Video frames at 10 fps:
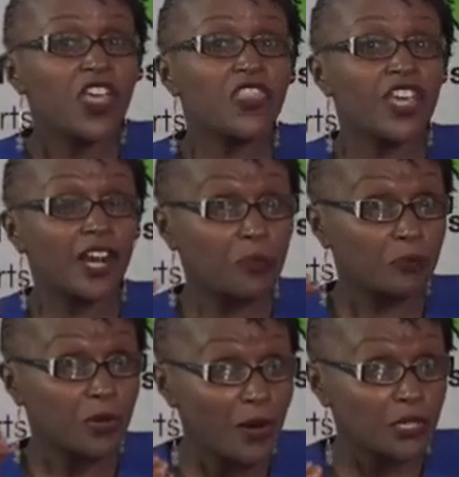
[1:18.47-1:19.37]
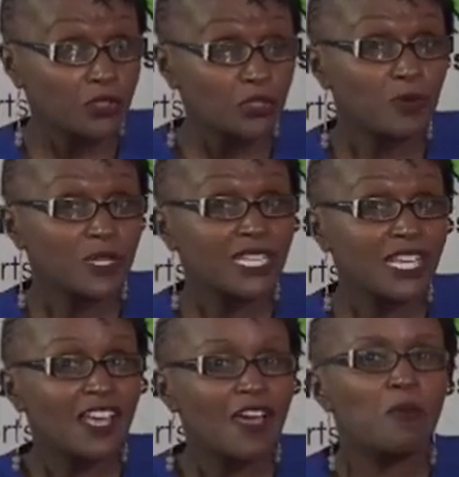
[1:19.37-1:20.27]
they are empowered to do
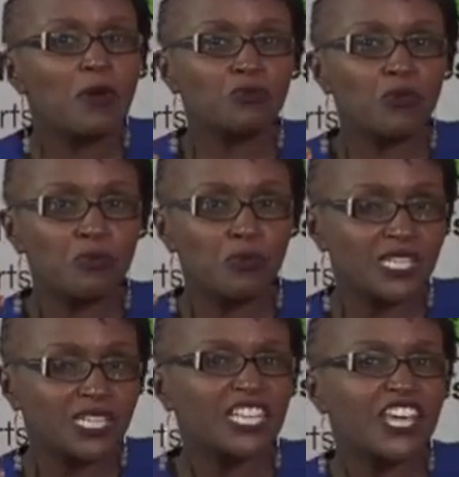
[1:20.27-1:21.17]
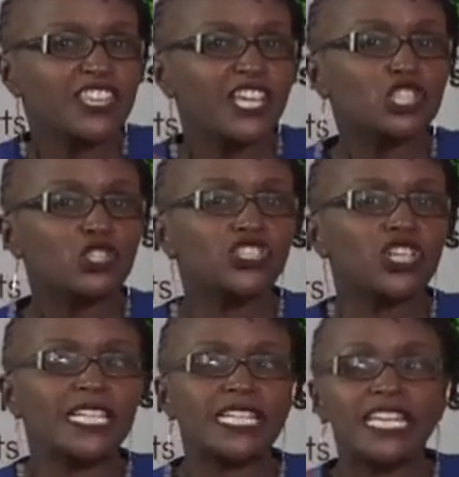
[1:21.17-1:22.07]
business, but more importantly, they are
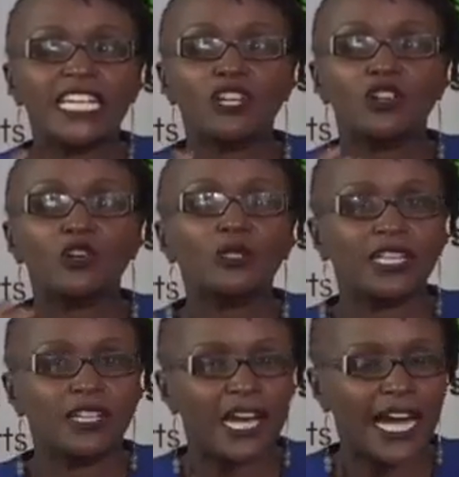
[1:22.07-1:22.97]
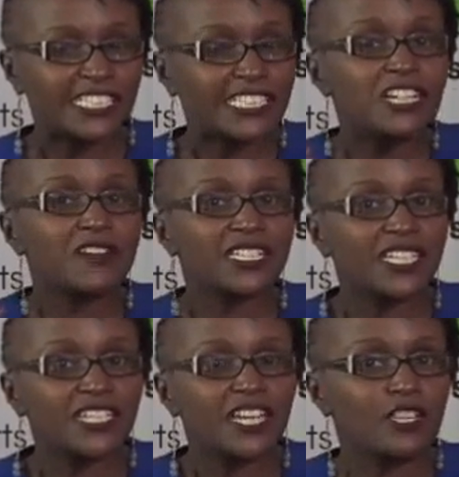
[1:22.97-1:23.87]
socially included and
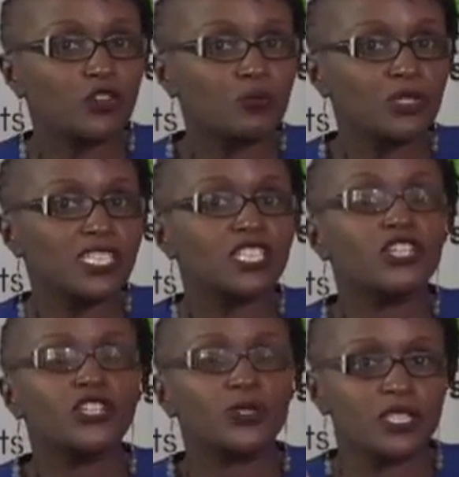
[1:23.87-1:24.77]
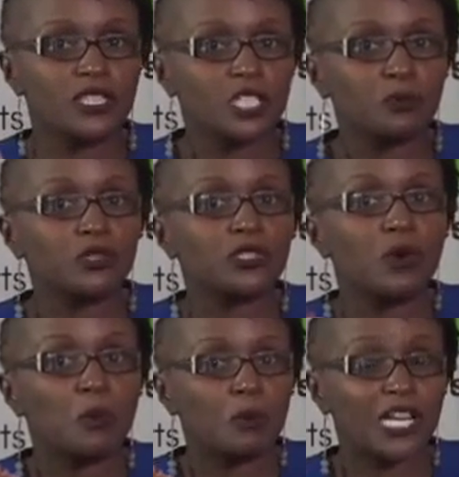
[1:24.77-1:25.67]
integrated in the community using the sports
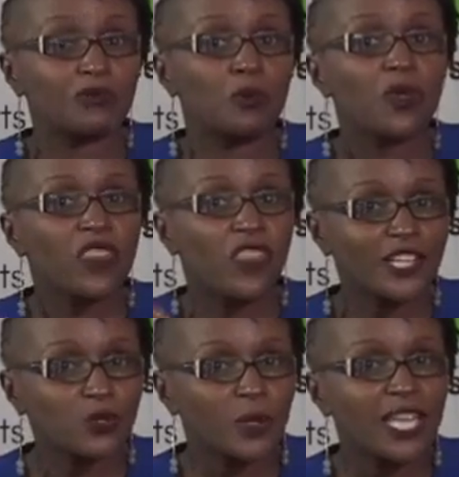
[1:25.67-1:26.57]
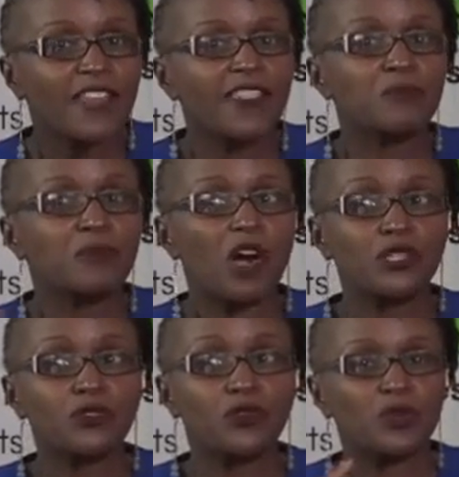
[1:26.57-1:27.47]
platform. That way, the
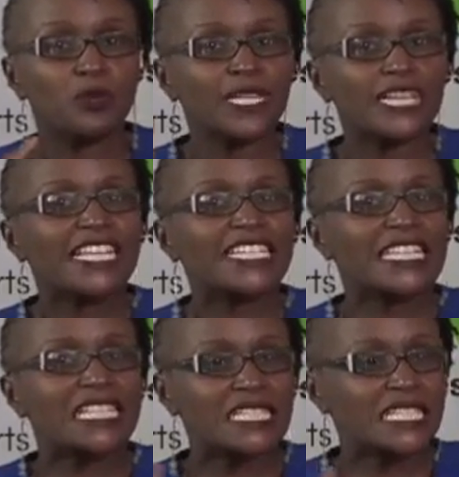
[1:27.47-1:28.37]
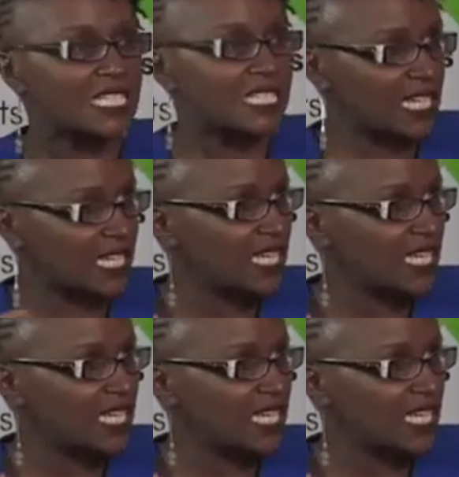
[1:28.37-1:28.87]
empowerment of women is 360.